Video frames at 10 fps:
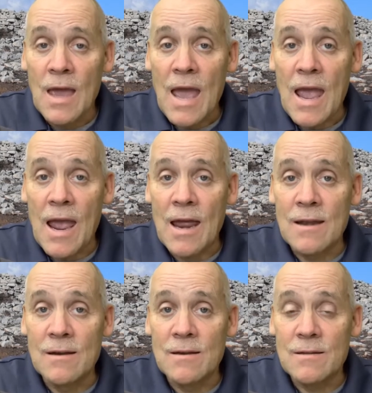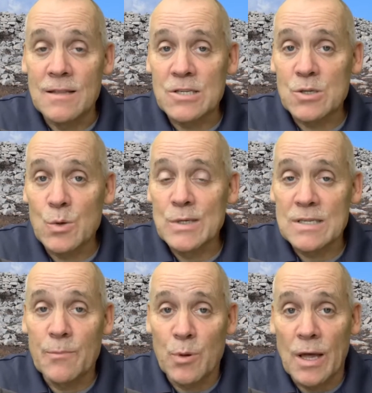And this was
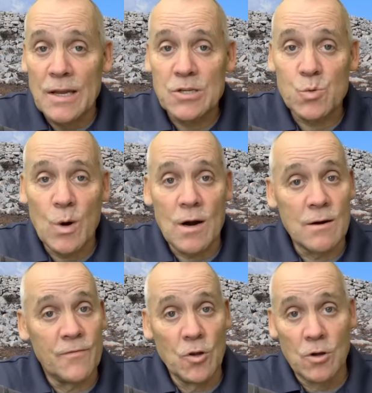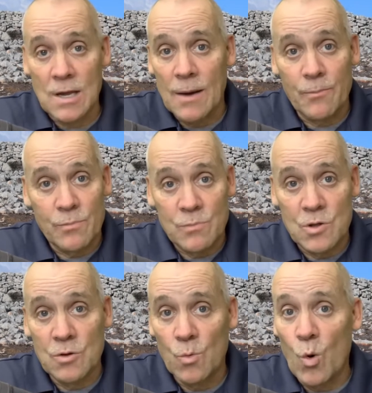a place where, if you look up
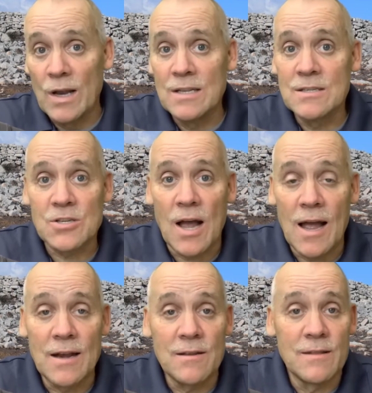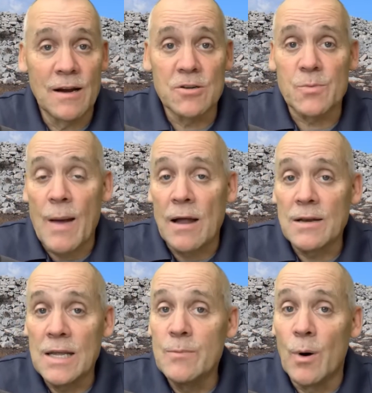to the one side, there's Mount
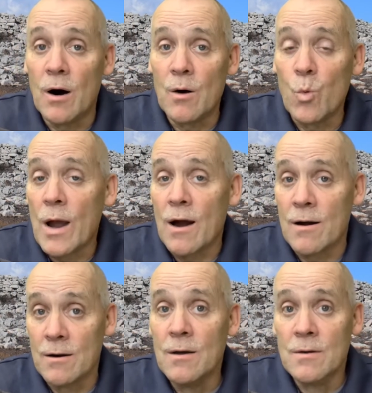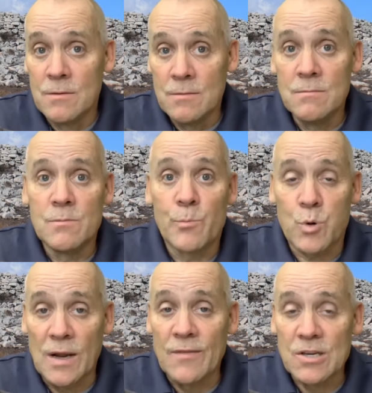Ebal, where
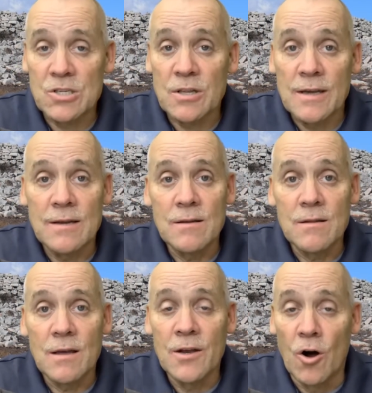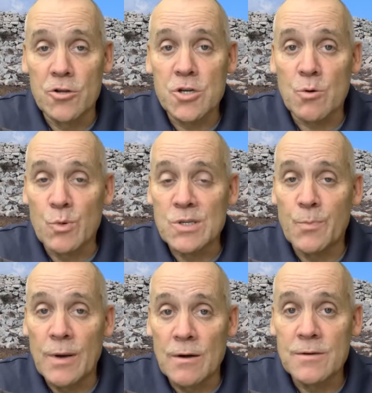previously an altar was
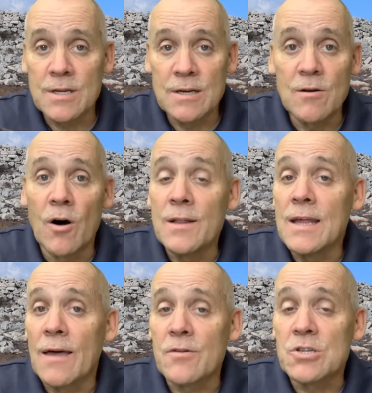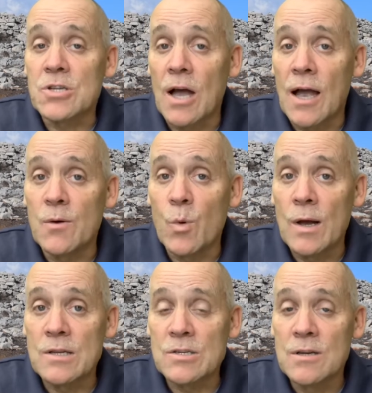built, and on the other side
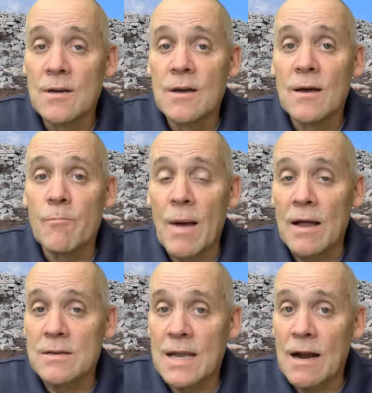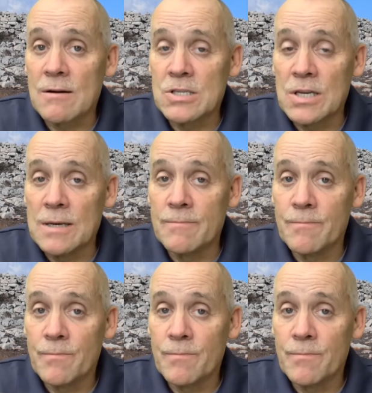was Mount Gerizim.